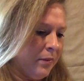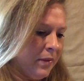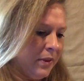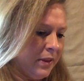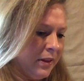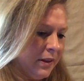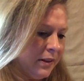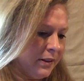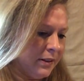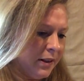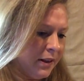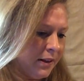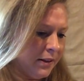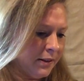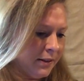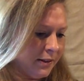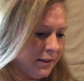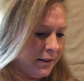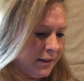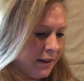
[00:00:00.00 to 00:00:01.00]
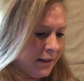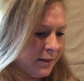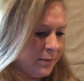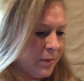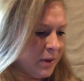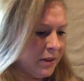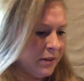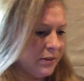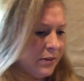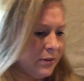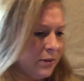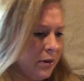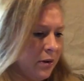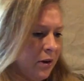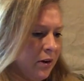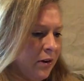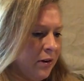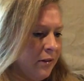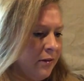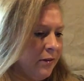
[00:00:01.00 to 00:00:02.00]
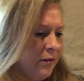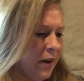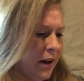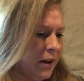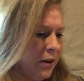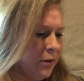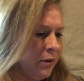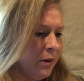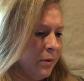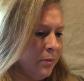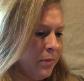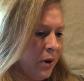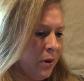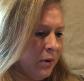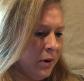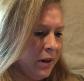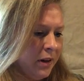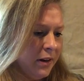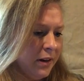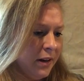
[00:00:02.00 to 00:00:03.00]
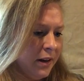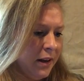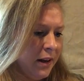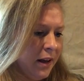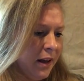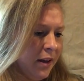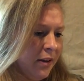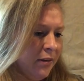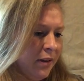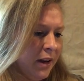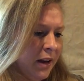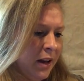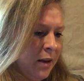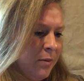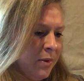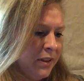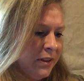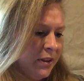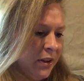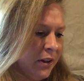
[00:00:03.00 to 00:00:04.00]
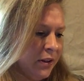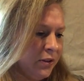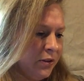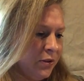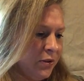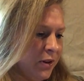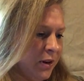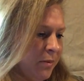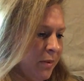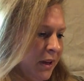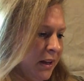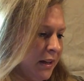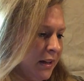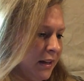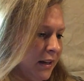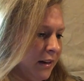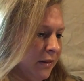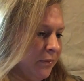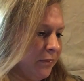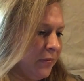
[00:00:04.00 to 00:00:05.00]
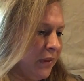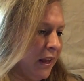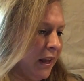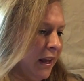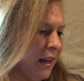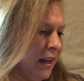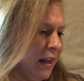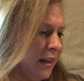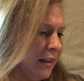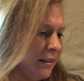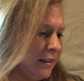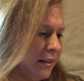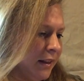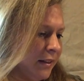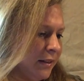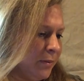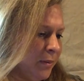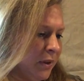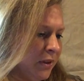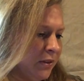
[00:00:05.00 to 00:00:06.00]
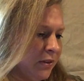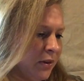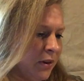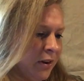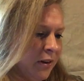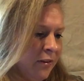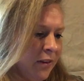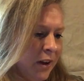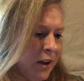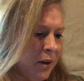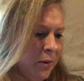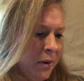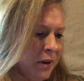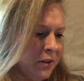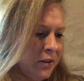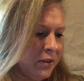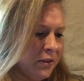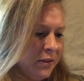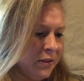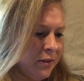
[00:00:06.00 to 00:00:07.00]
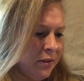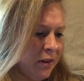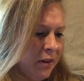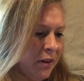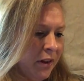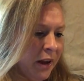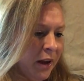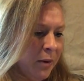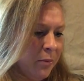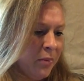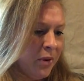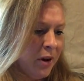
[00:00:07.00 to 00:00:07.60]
This says assessments are a vital component of any massage treatment. Assessments are evaluations of the client